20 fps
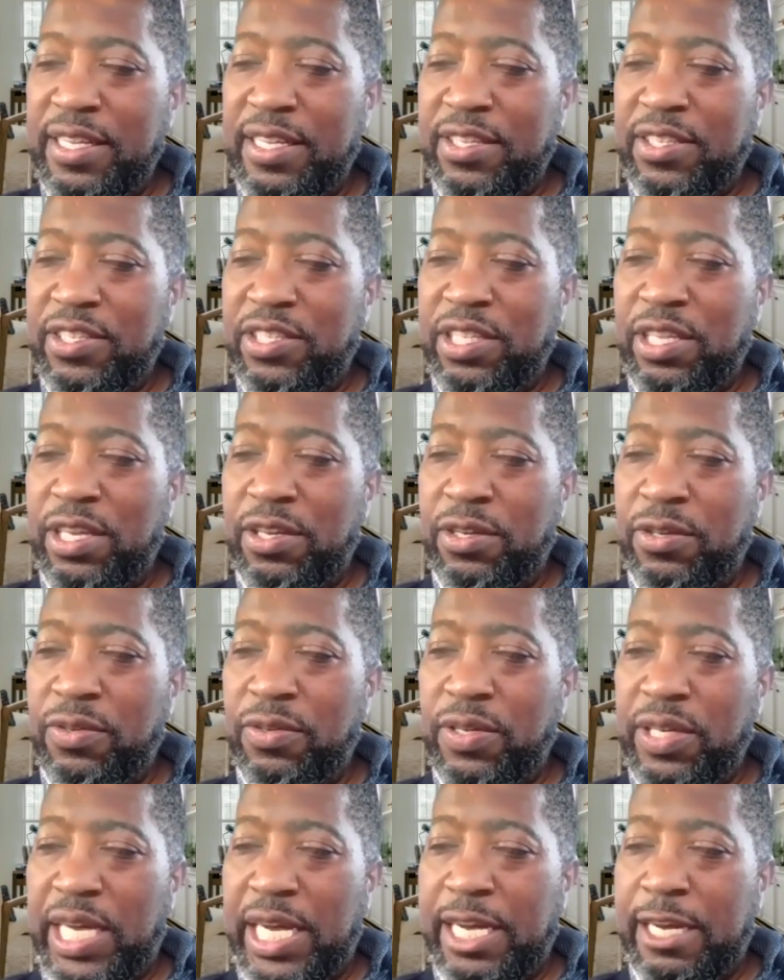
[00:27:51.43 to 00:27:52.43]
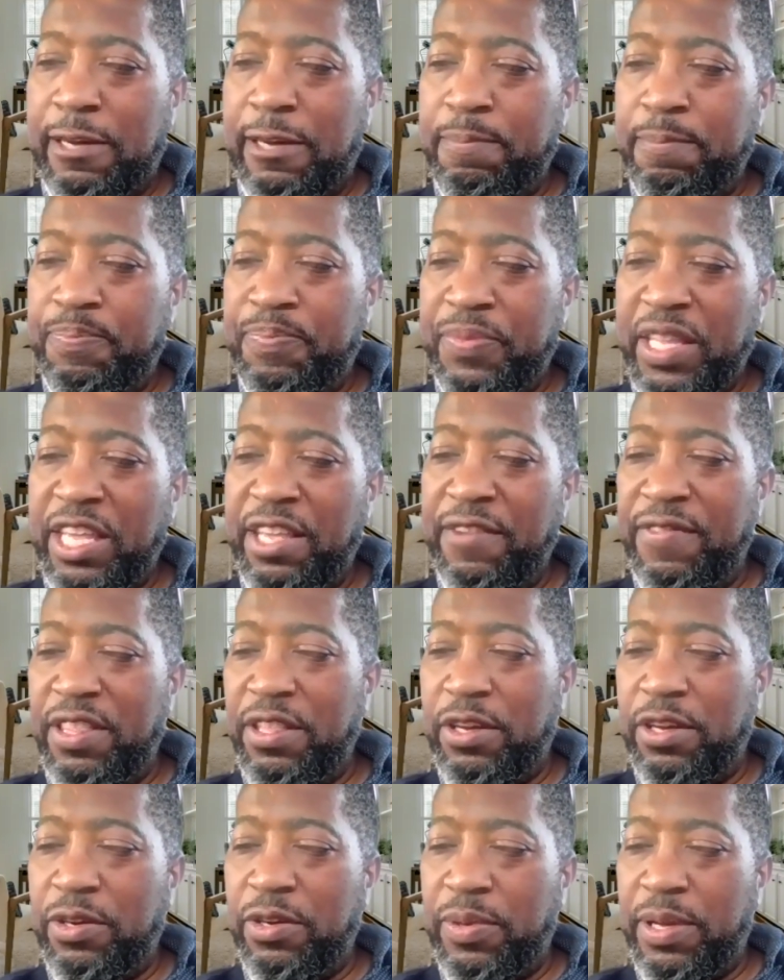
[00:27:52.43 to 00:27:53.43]
So um, even
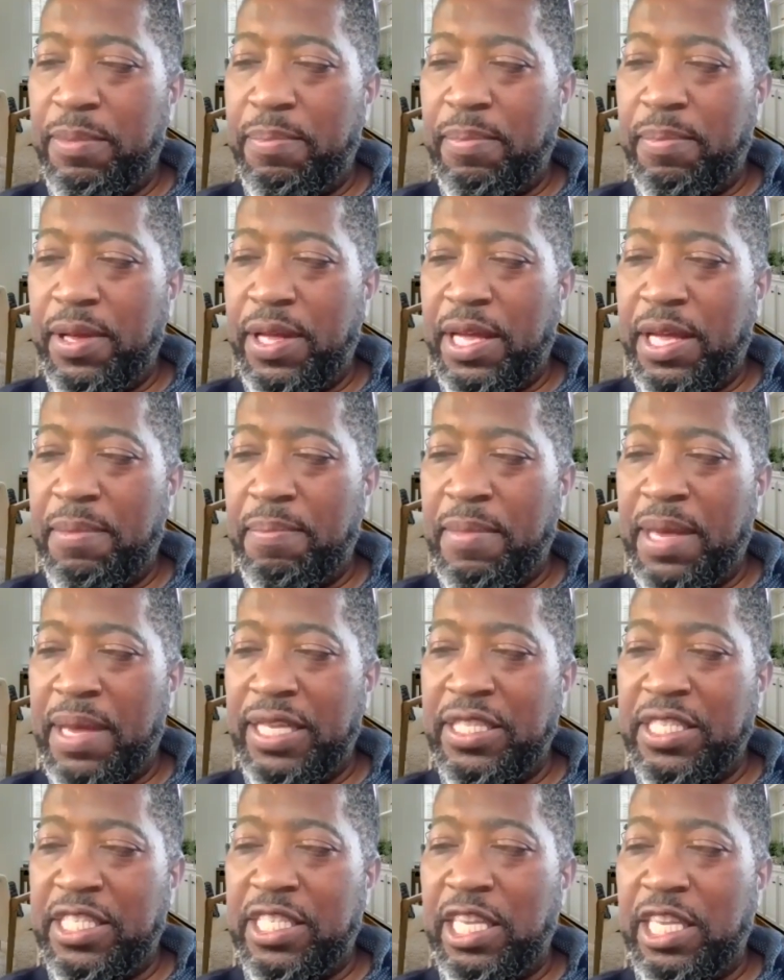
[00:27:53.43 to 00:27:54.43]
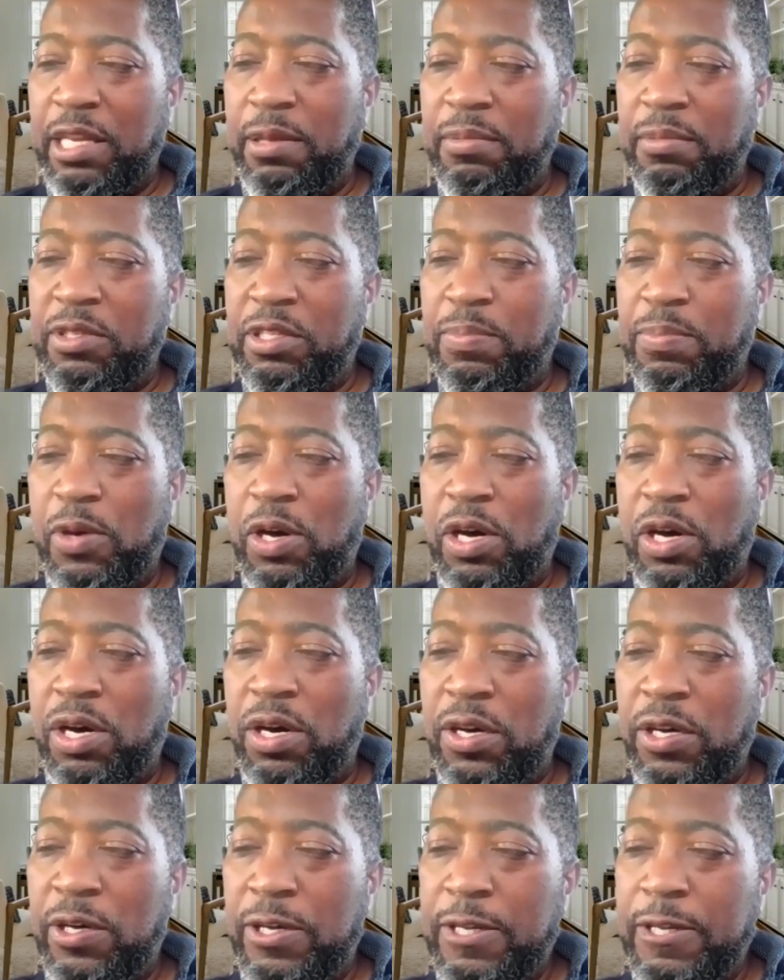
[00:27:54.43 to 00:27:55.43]
though it it may seem
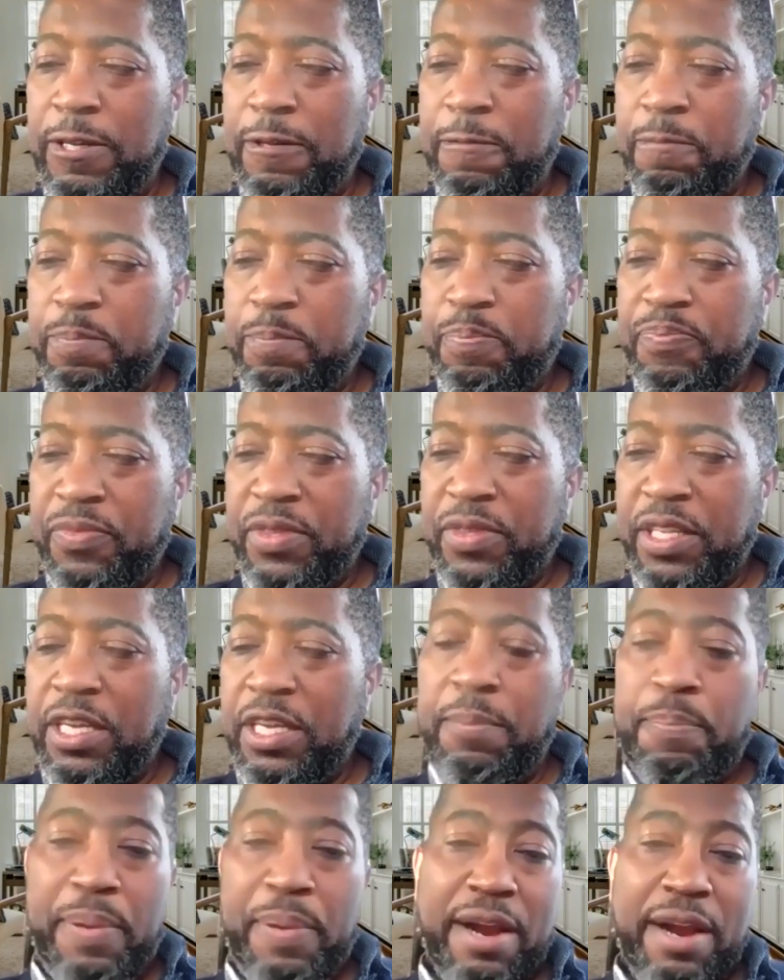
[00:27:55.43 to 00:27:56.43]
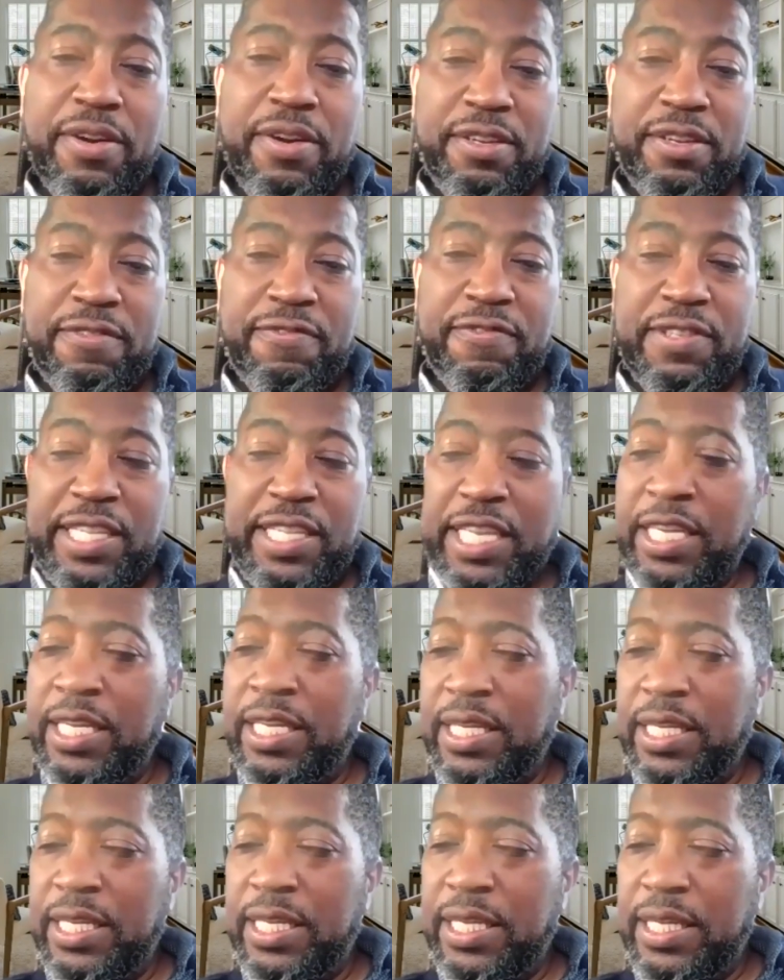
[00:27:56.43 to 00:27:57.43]
small comparatively,
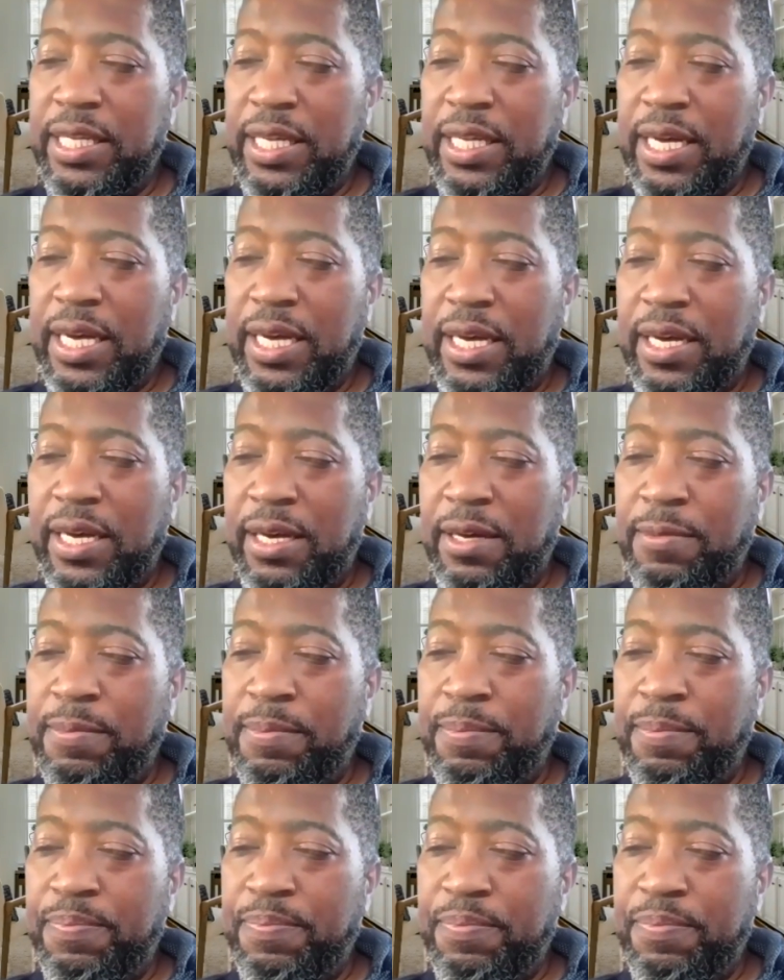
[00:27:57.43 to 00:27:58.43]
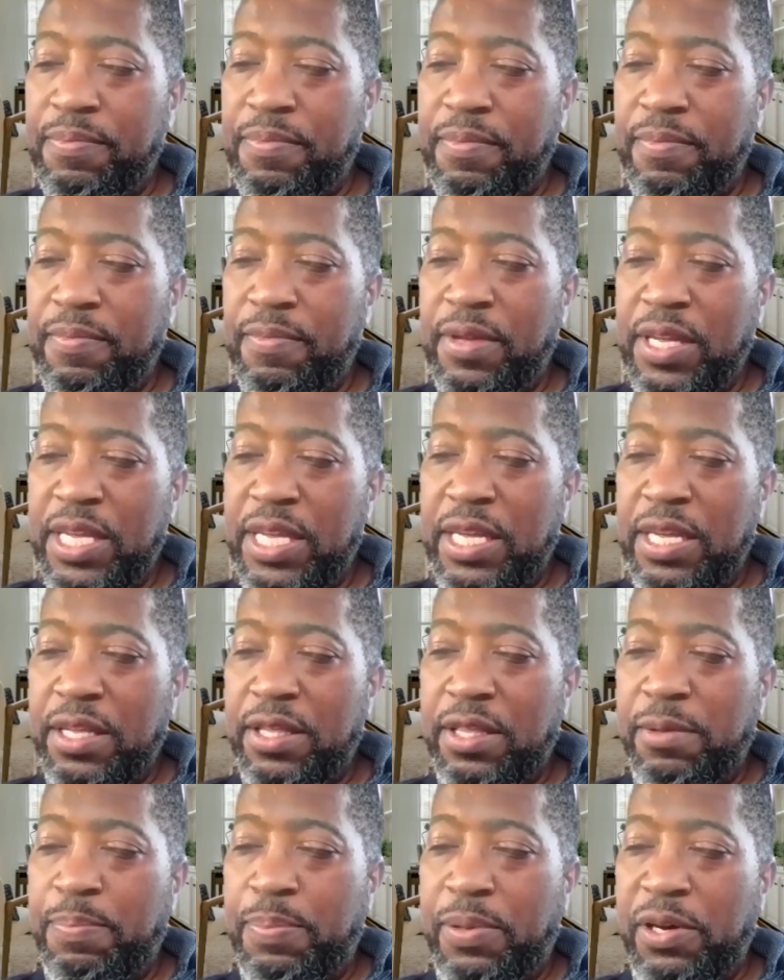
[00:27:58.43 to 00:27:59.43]
um,
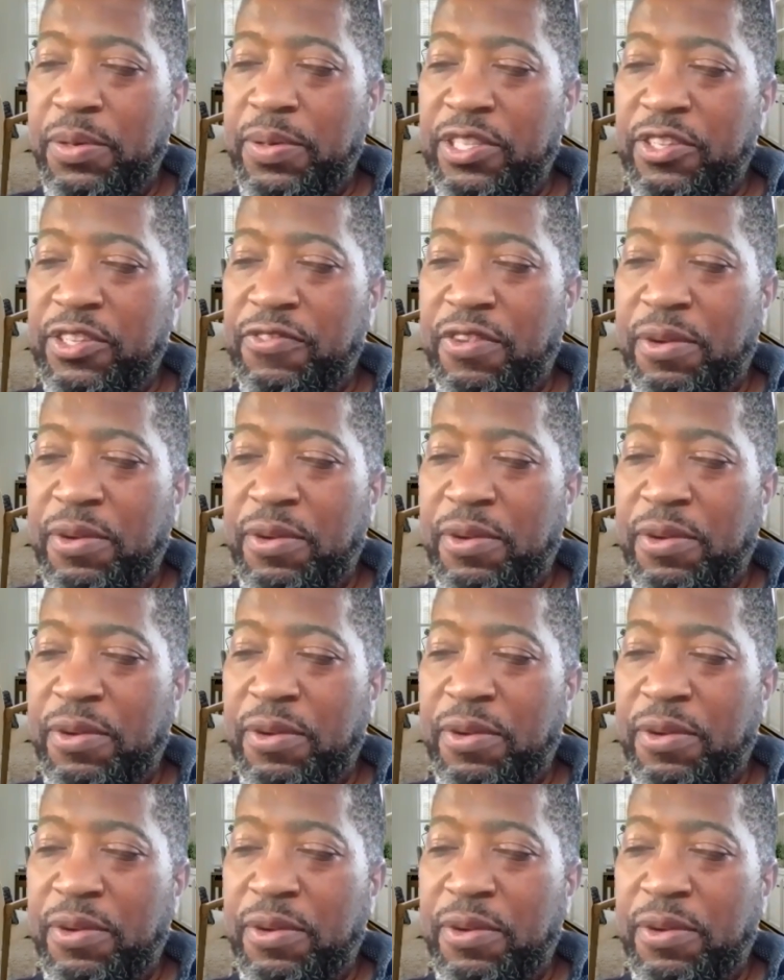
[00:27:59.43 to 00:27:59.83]
the poets